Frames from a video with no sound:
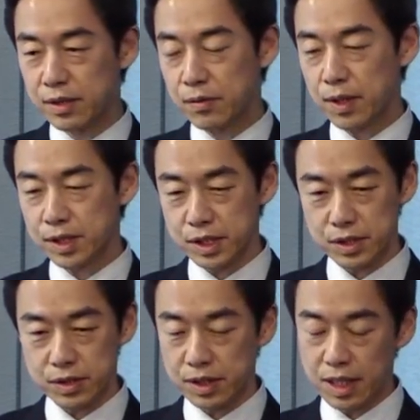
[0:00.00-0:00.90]

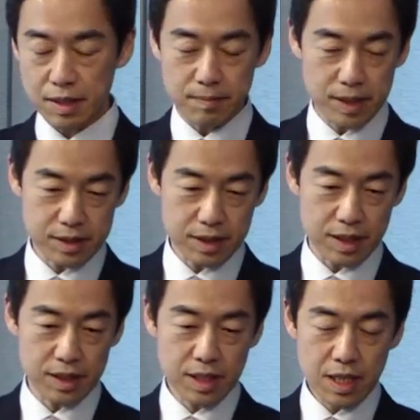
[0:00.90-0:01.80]
Washington. Uh, but
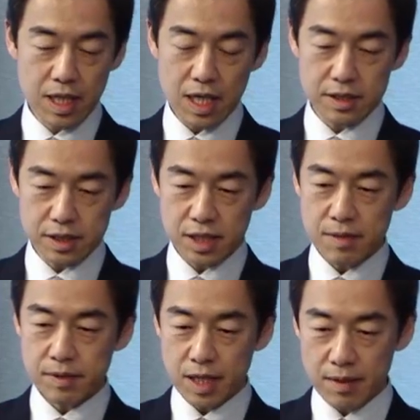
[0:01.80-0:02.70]
uh, at the
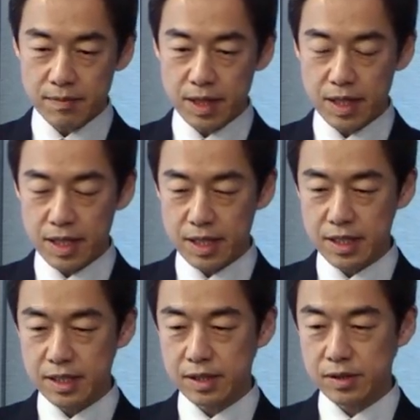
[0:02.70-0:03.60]
same time,
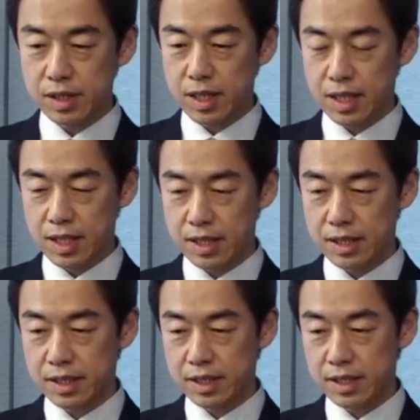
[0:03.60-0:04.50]
I,
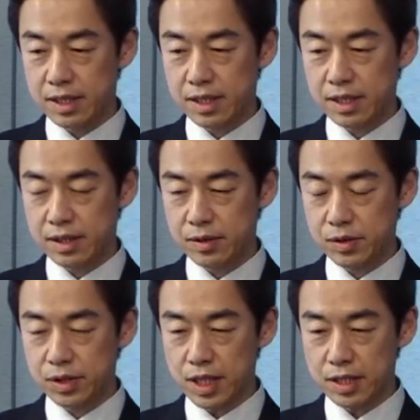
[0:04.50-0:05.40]
I
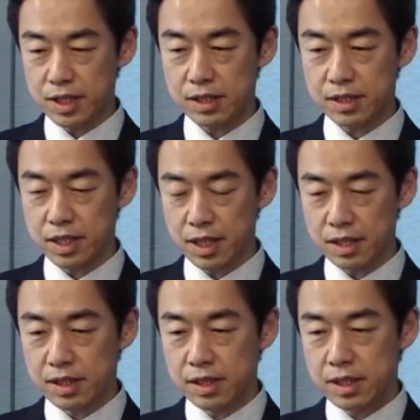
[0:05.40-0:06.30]
would say that
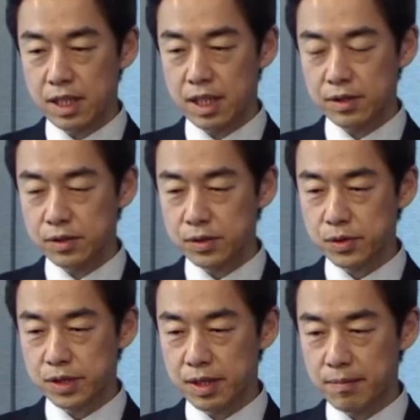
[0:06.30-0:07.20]
uh, North
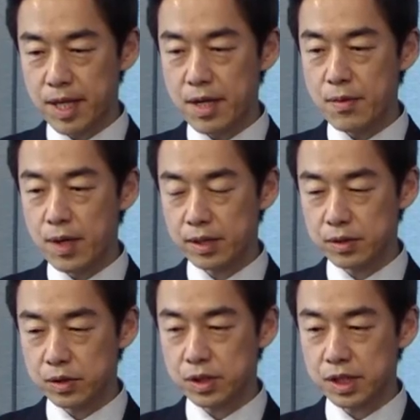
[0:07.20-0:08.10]
Korea may want
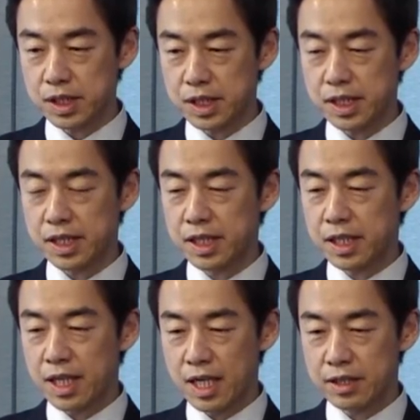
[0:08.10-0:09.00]
to see the
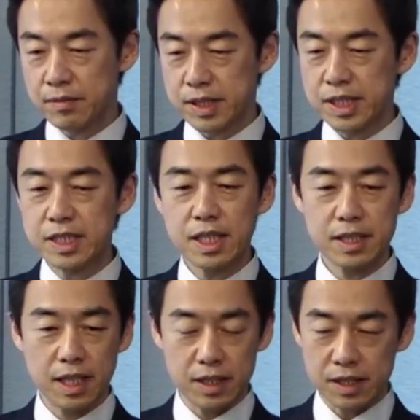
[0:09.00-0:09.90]
kind of the
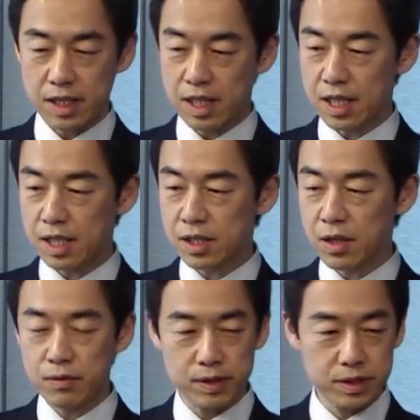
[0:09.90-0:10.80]
internal
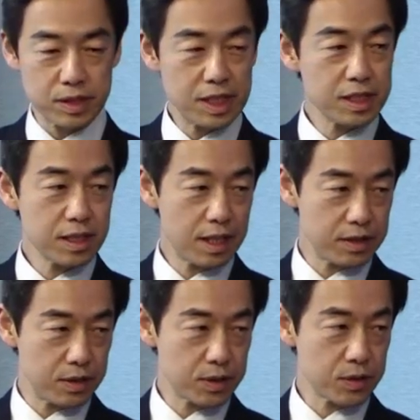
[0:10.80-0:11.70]
conflict inside
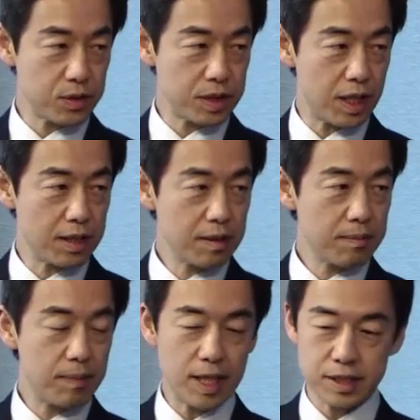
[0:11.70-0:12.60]
North Korea
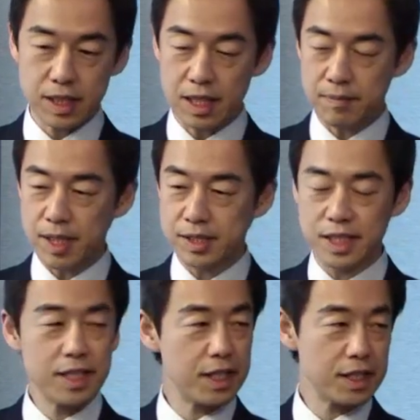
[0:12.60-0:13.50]
by, by
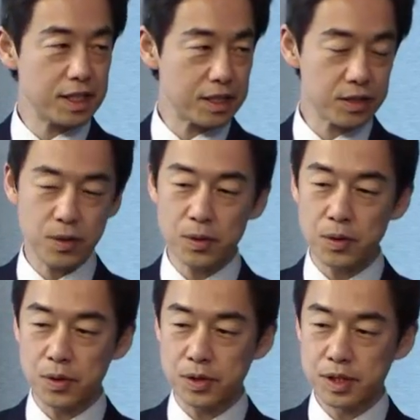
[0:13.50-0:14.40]
generating
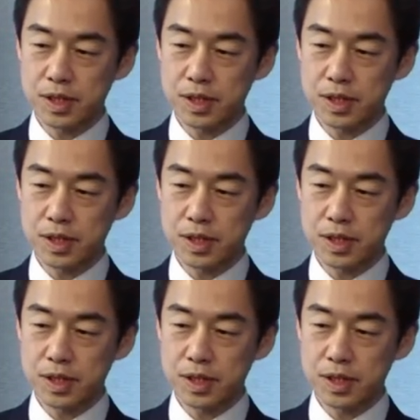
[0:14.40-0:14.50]
so-called